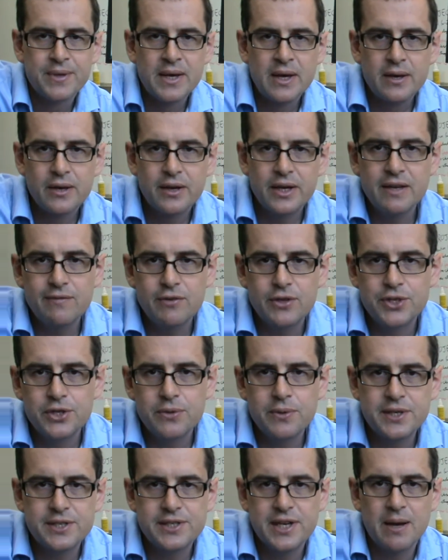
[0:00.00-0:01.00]
I'm going to give you two
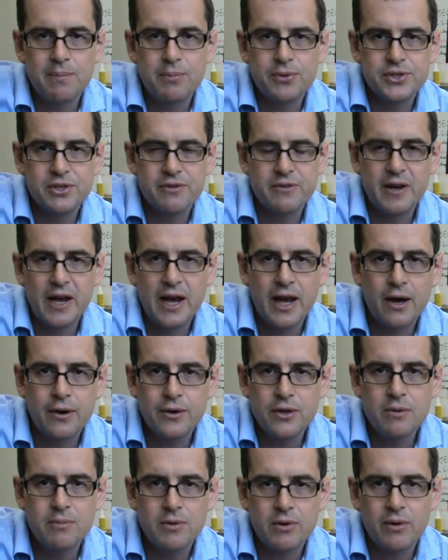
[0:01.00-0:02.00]
examples of how
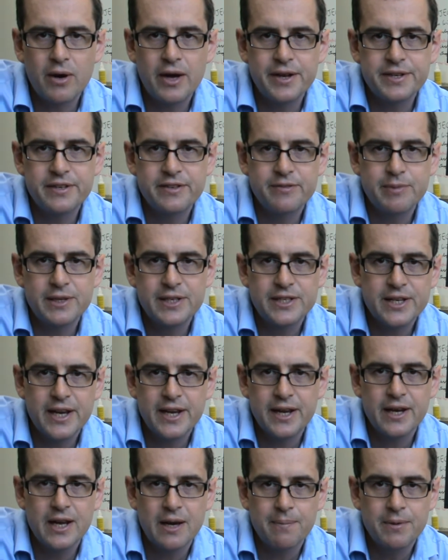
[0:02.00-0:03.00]
human rights have been
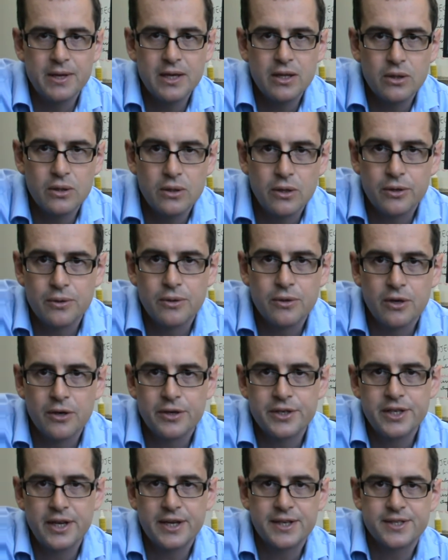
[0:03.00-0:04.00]
taken up in local
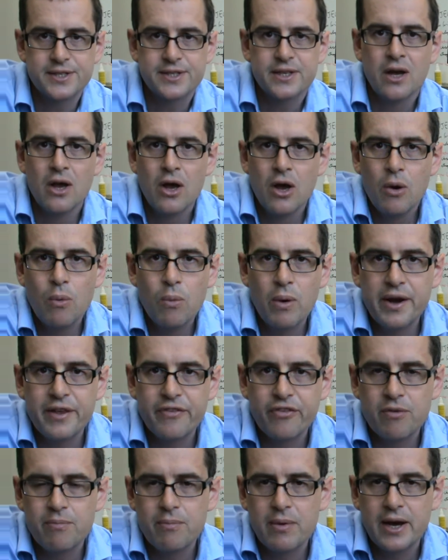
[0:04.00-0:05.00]
contexts. One is
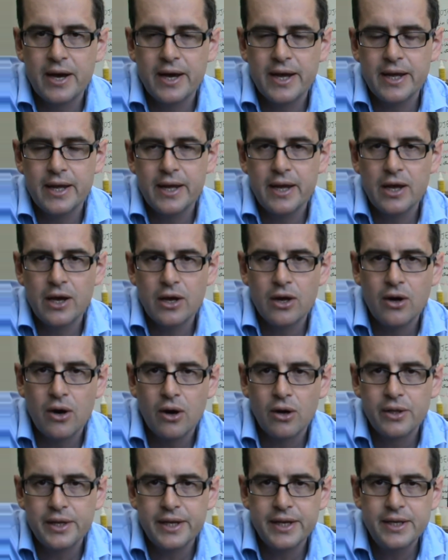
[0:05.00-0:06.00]
from my
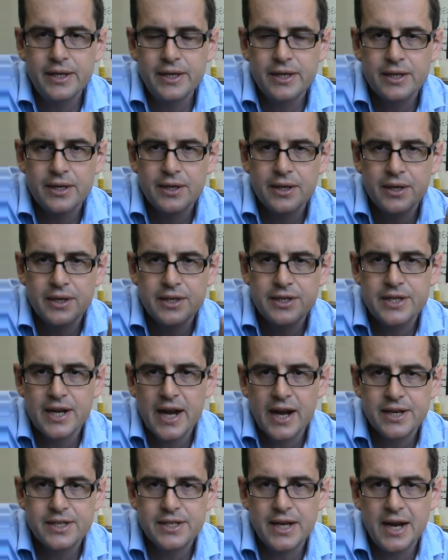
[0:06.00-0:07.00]
colleague,
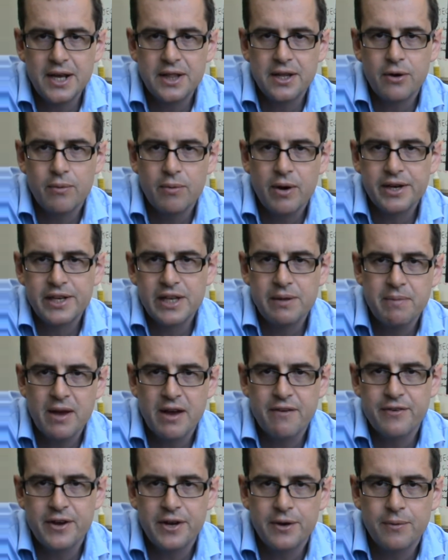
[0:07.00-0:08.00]
Jack Taylor, writing
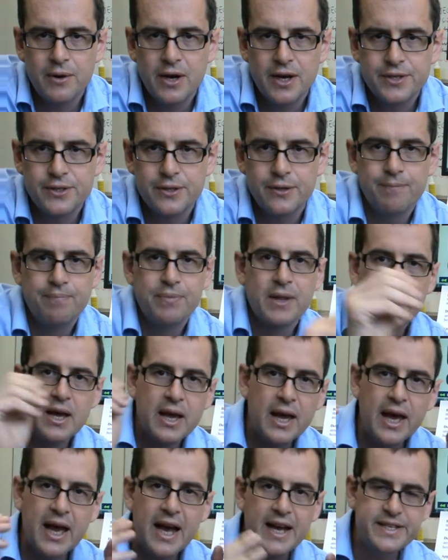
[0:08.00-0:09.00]
about Vanuatu.
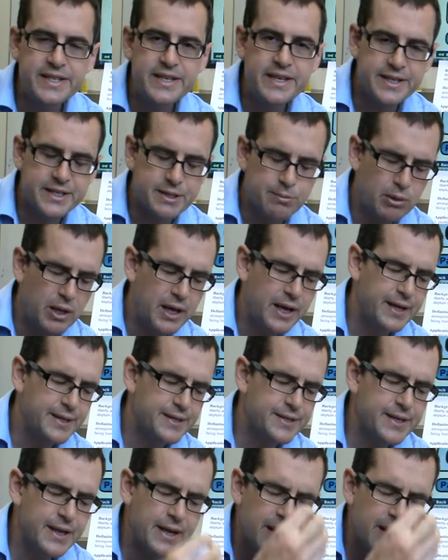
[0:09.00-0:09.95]
As he explains,